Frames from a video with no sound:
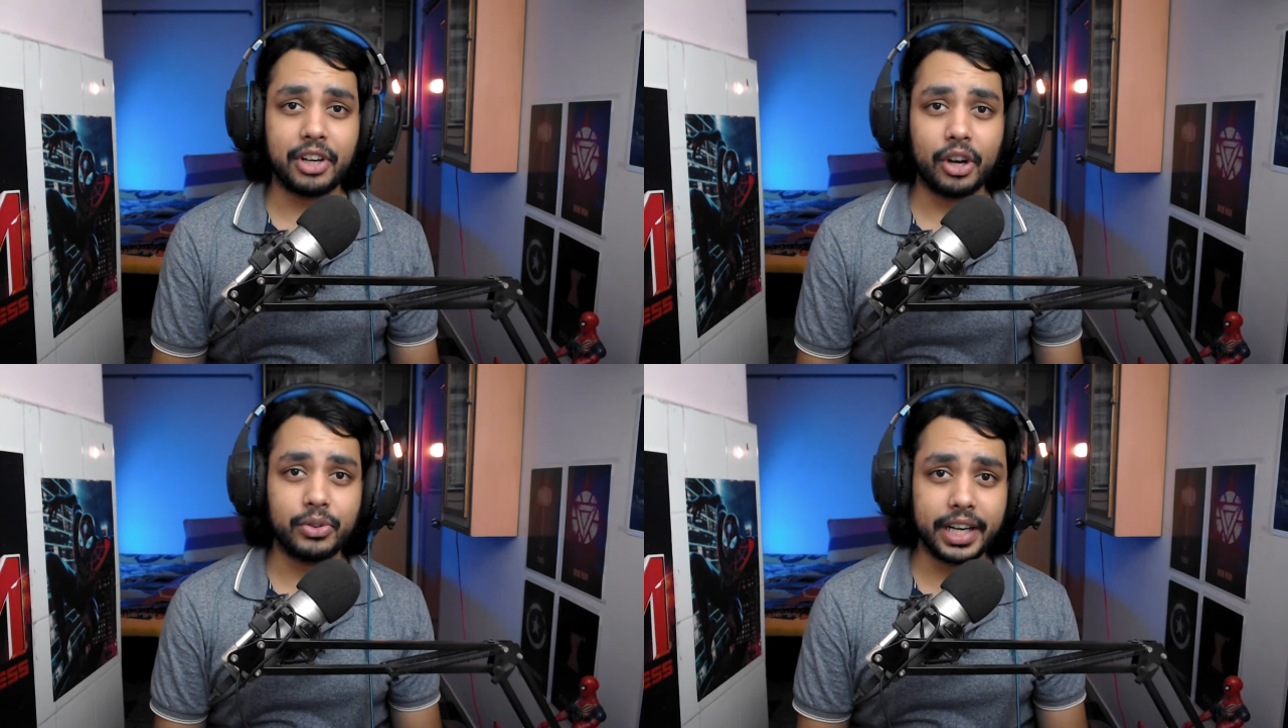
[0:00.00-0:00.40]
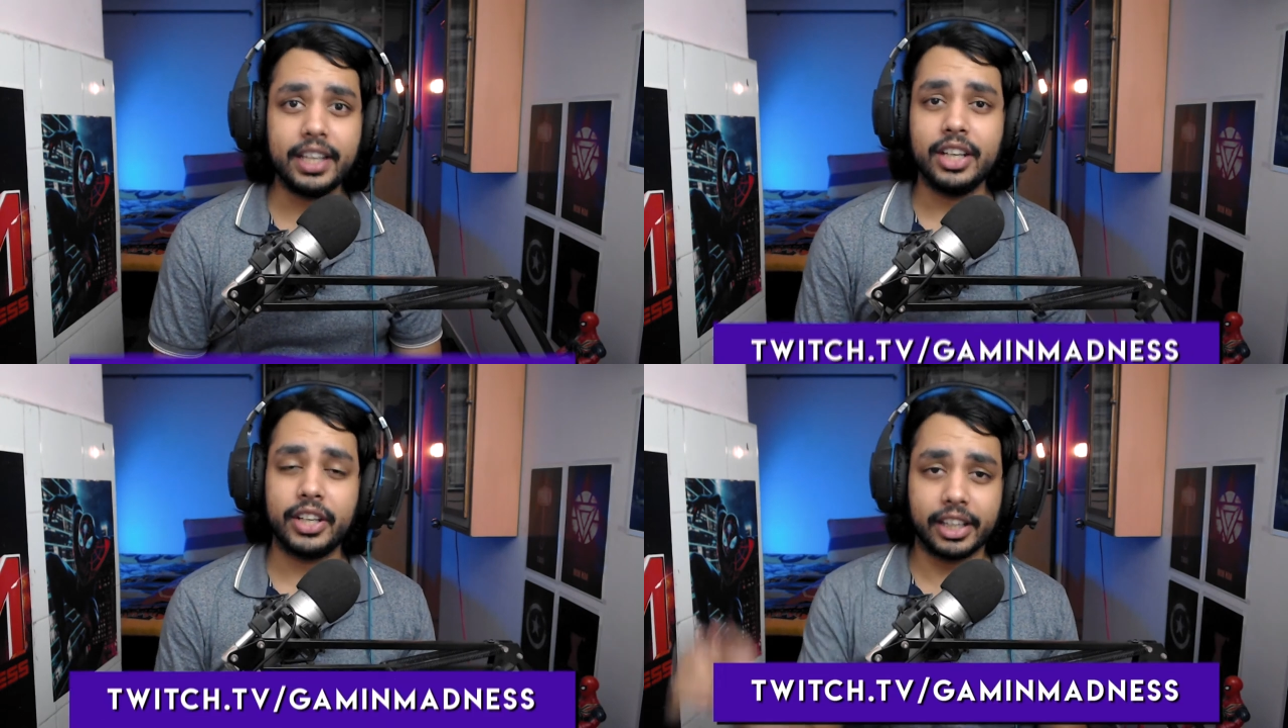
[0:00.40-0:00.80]

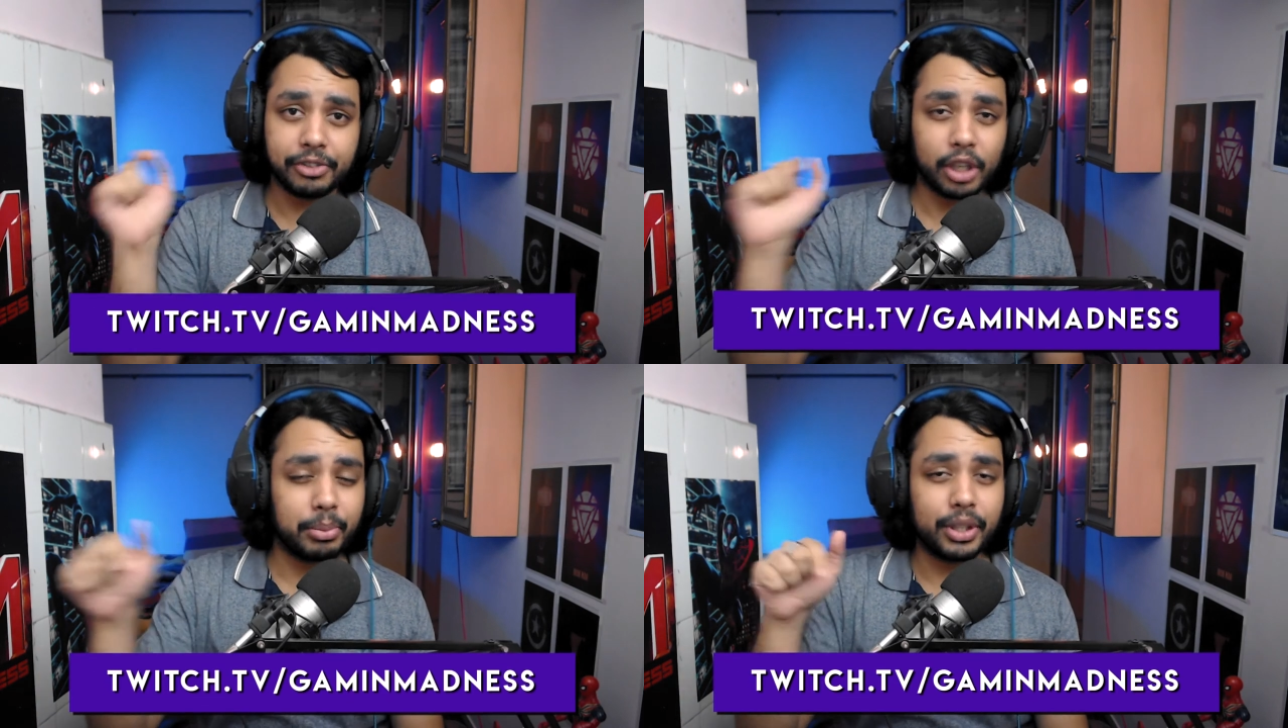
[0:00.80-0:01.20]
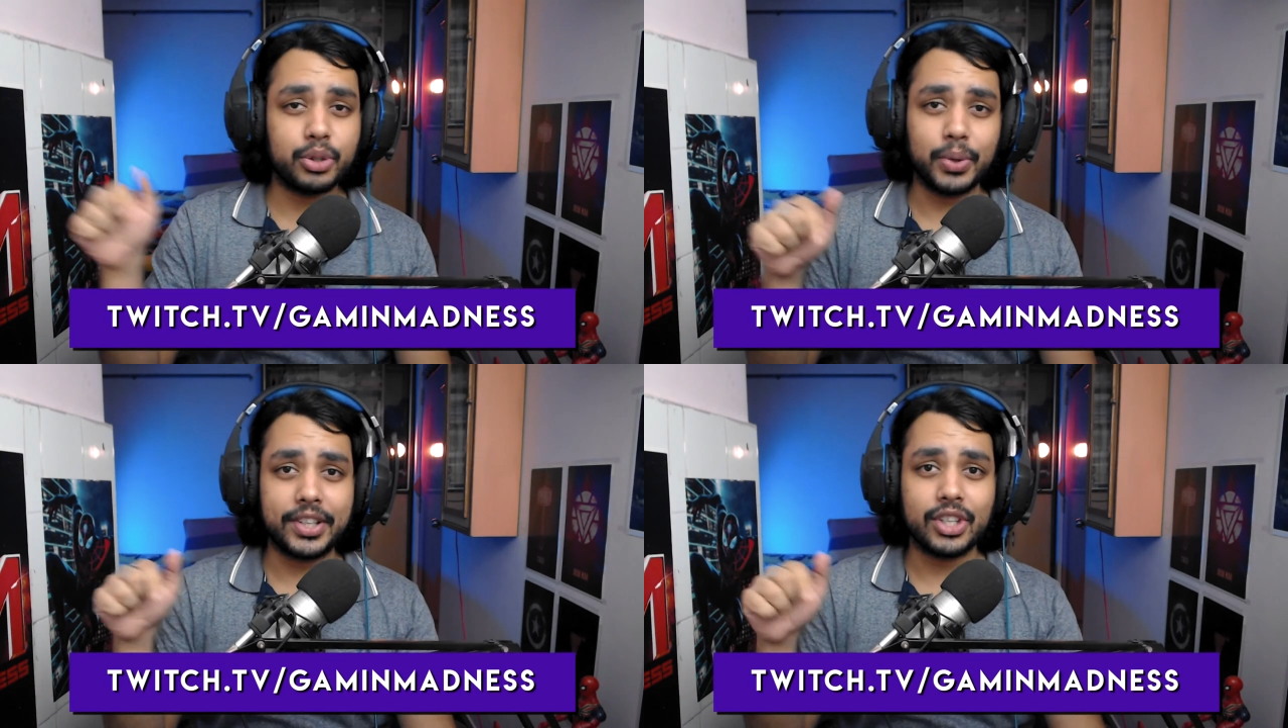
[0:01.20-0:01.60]
already, you can follow me on
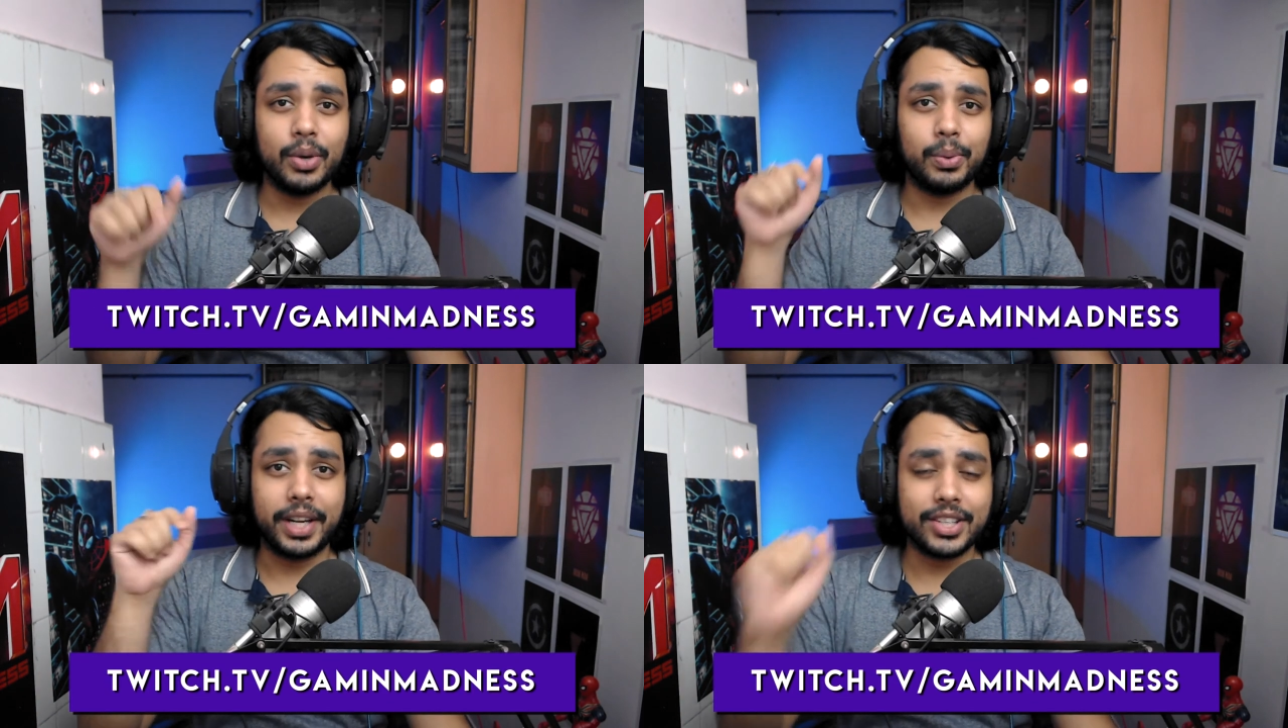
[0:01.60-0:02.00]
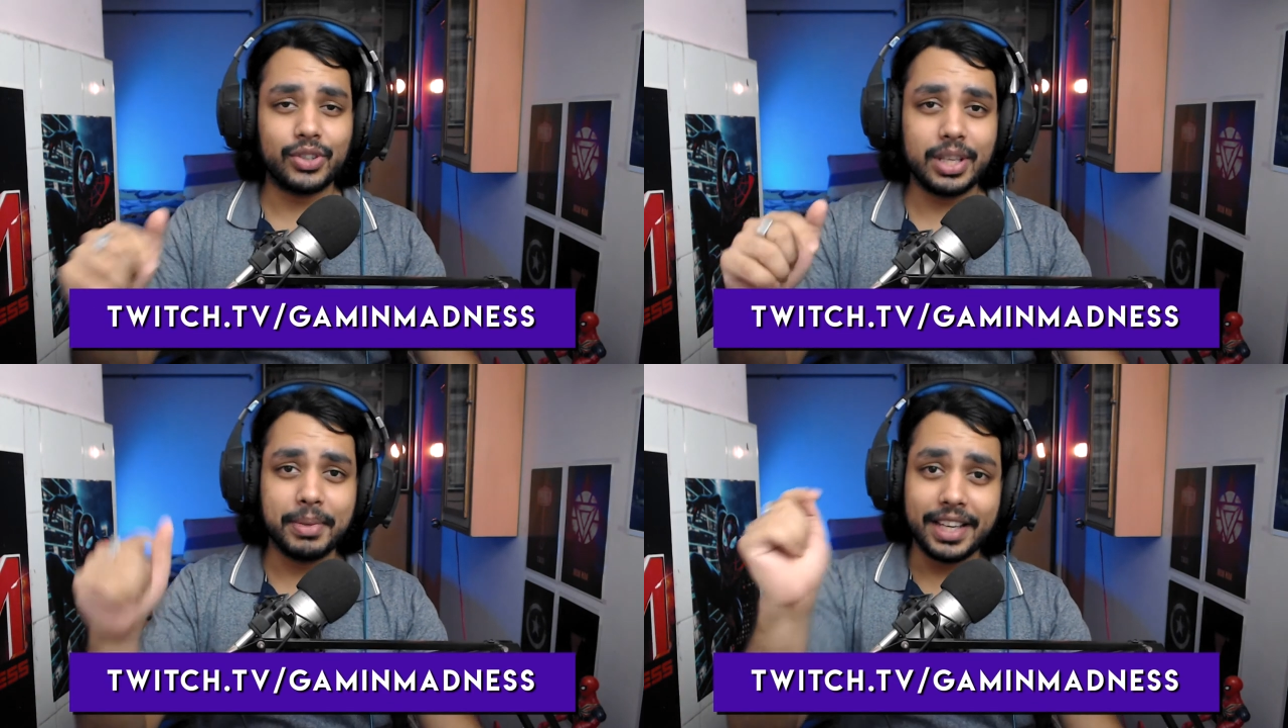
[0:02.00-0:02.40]
Twitch where I
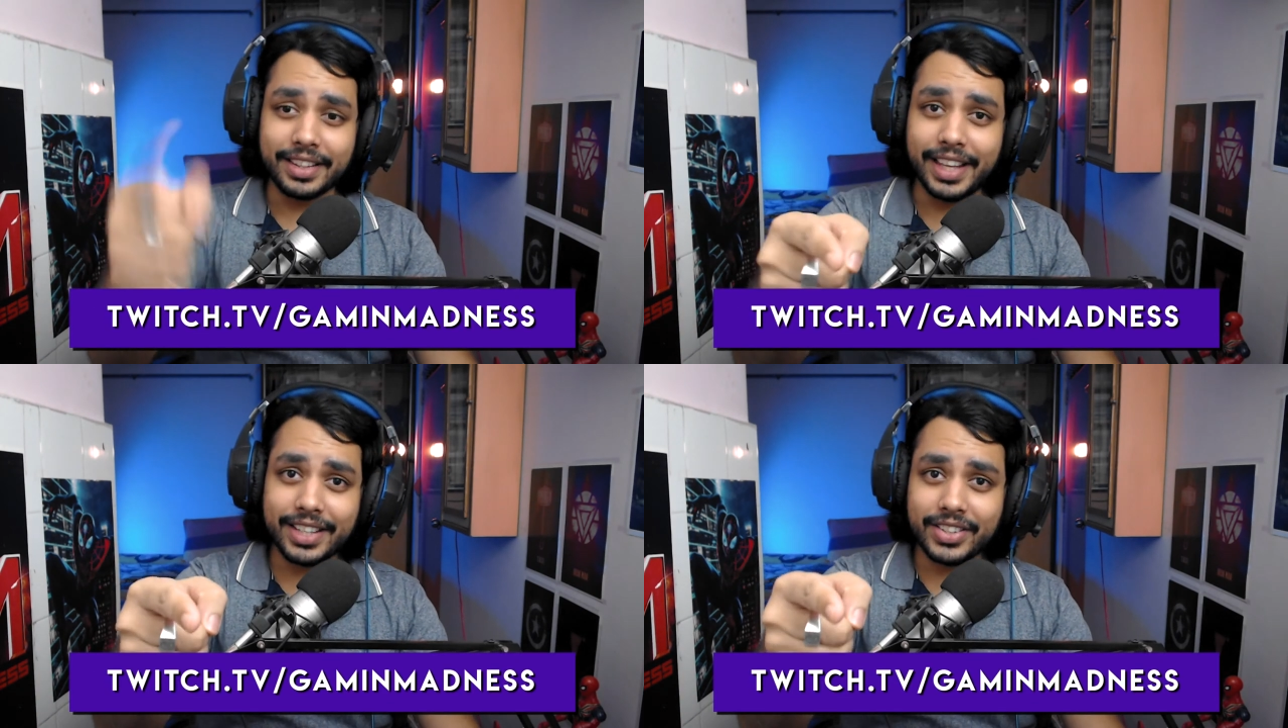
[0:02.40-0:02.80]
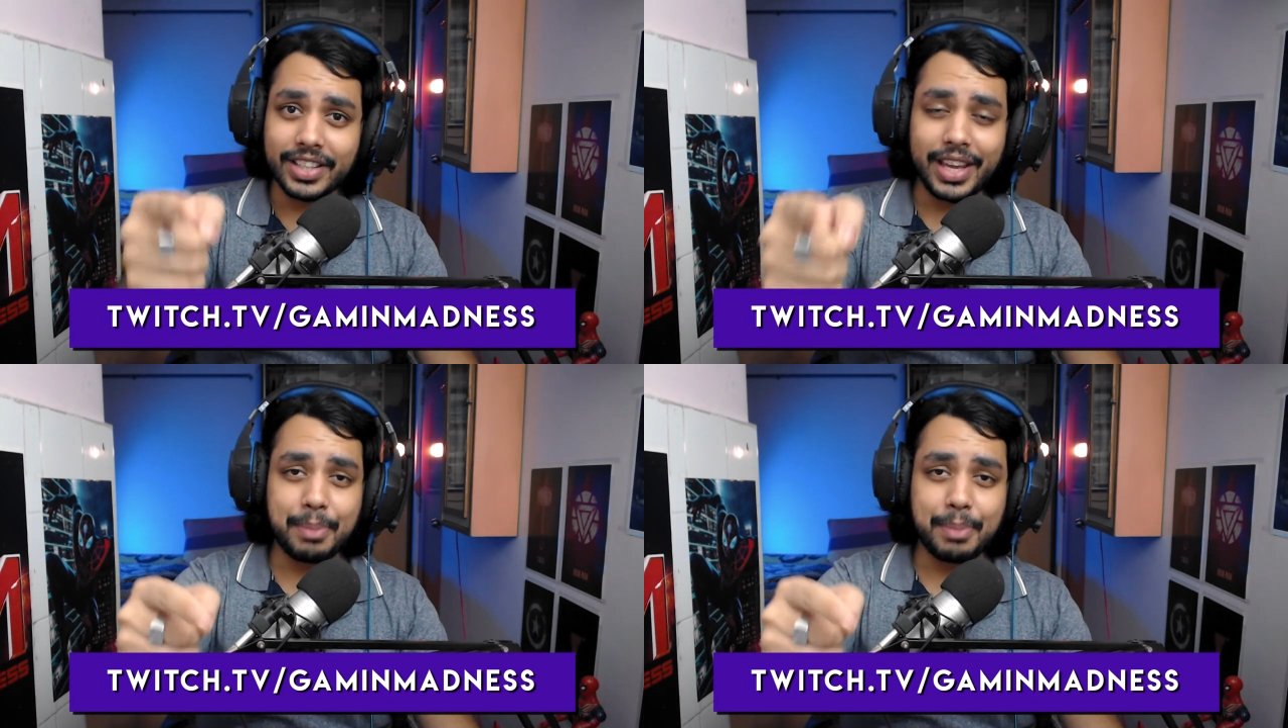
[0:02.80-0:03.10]
stream this,